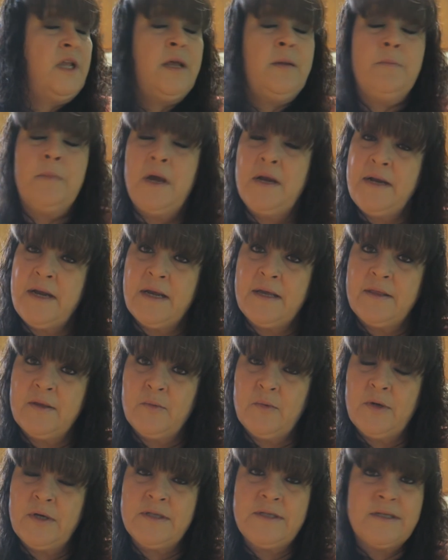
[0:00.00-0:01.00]
in my neck of the
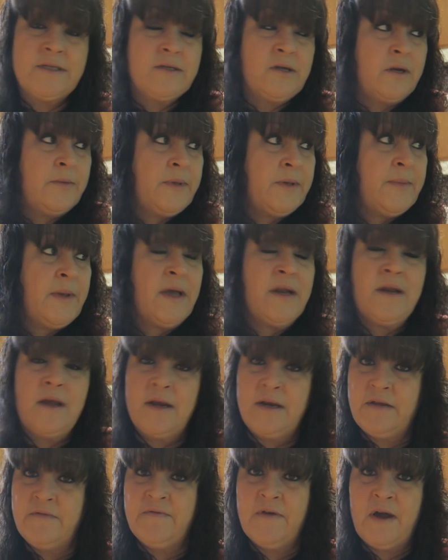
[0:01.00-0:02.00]
woods, it's going to be about
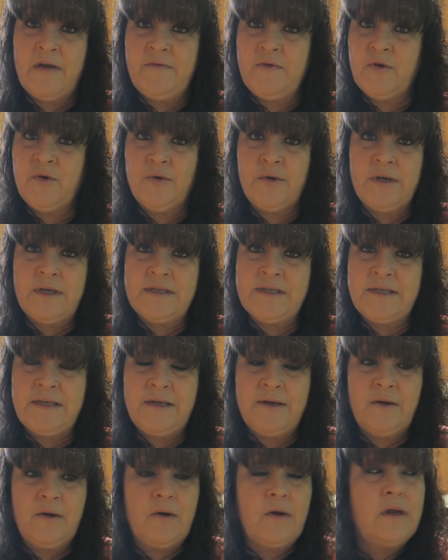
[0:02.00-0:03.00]
95 degrees
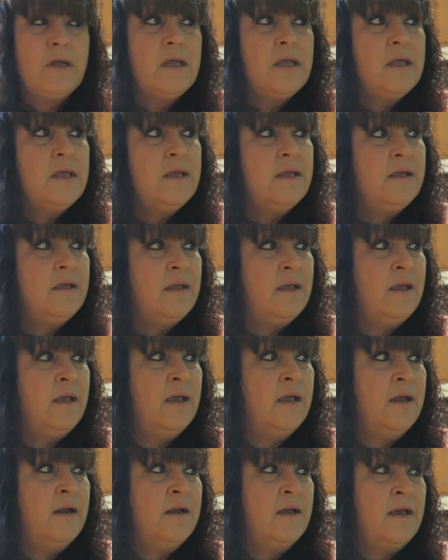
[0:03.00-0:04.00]
here.
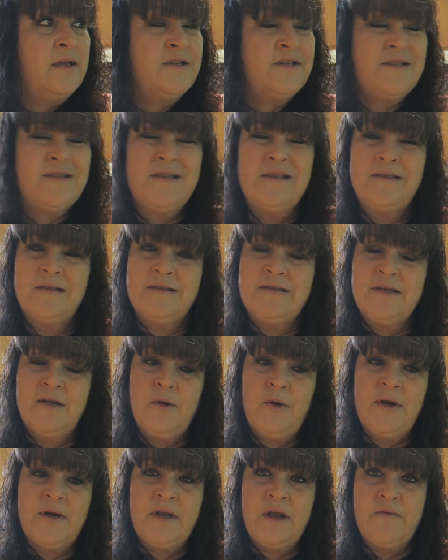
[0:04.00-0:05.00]
And I just think that's a
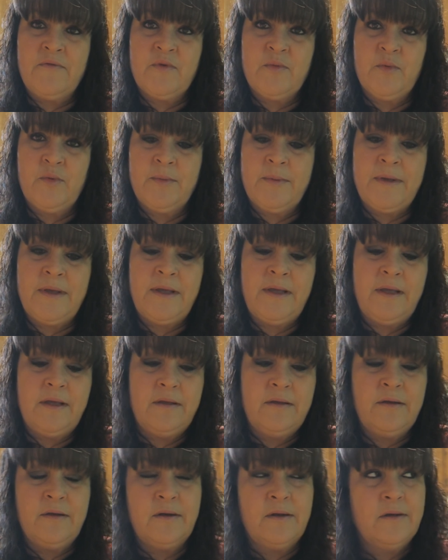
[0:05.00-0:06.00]
little uncomfortable to be,
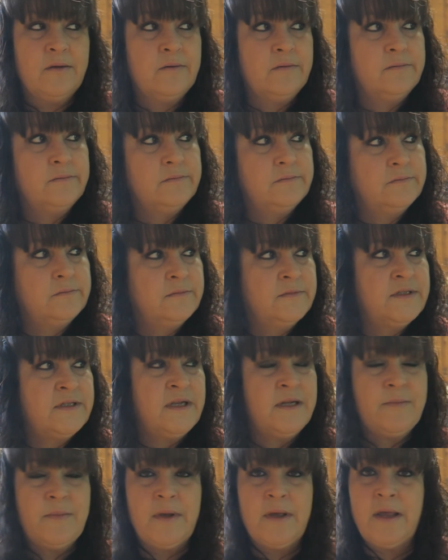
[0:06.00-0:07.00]
you know,
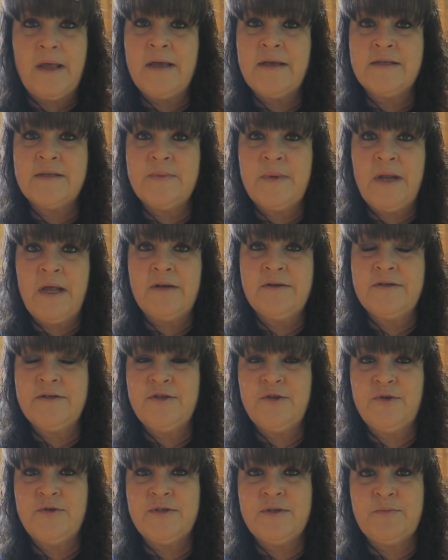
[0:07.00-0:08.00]
sending my husband out to
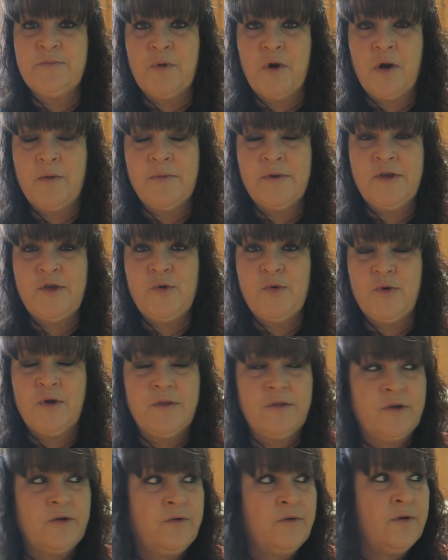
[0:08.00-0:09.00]
do some barbecuing
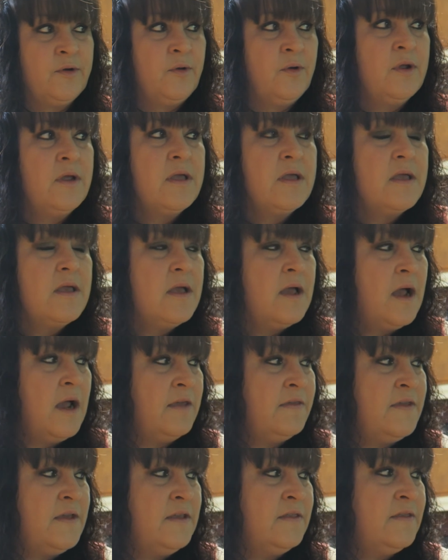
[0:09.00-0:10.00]
on the grill.
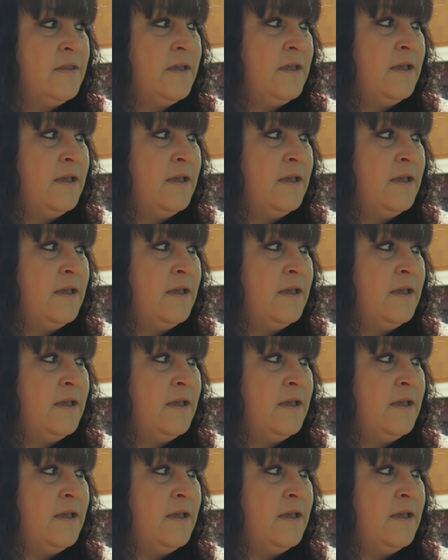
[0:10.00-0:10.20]
I think